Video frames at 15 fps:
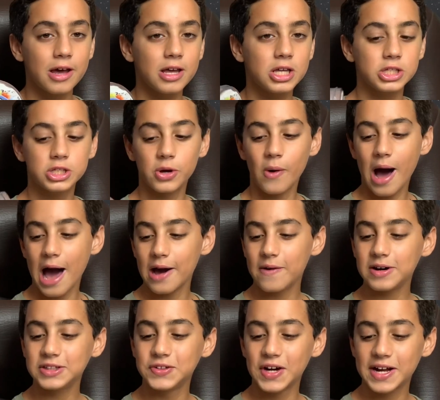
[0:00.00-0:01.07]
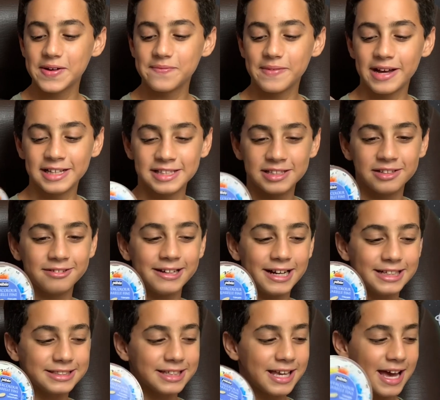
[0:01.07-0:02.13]
So I would recommend you
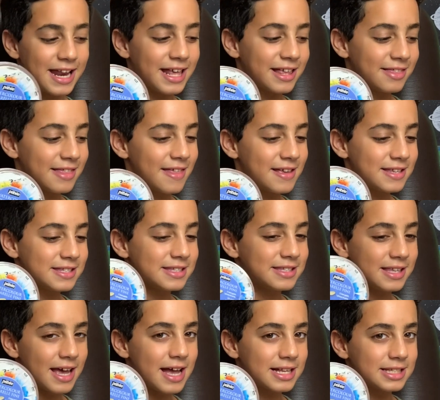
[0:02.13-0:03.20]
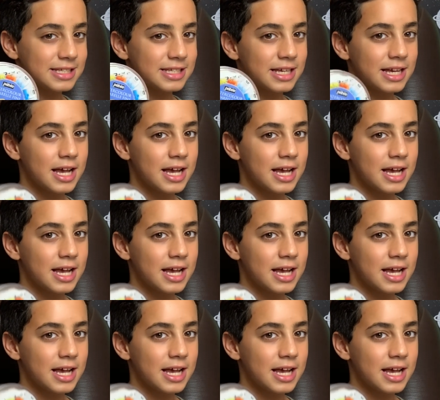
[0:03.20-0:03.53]
guys getting this set,